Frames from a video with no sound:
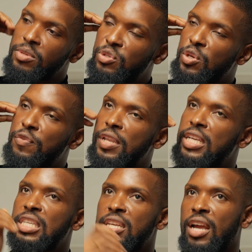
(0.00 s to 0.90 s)
So you feel like
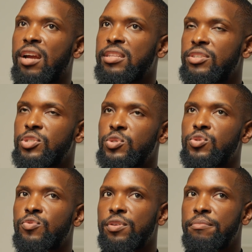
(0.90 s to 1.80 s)
certain characters
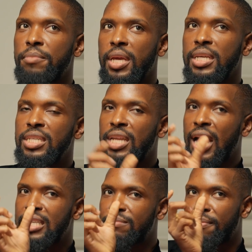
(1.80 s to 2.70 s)
should remain
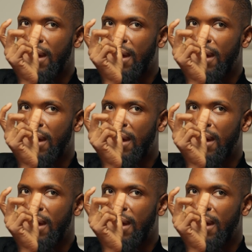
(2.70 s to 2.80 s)
as